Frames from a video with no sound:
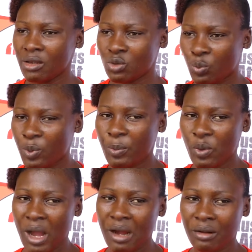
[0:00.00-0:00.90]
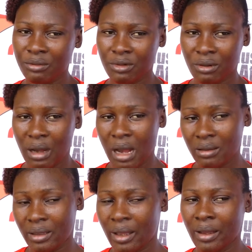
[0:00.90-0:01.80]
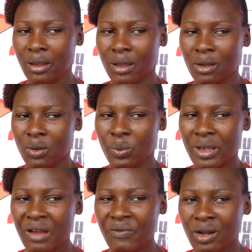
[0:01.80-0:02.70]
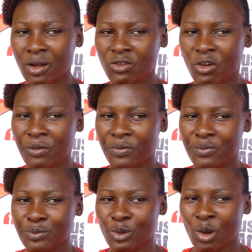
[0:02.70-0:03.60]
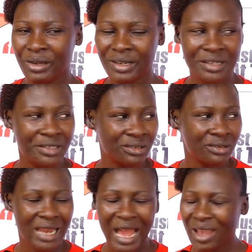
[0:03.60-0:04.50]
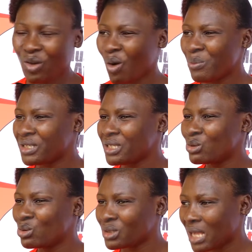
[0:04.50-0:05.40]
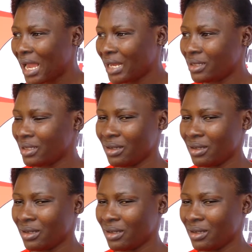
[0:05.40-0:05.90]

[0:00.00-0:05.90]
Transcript: To people out there, we have a lot of young ladies dying, committing suicide.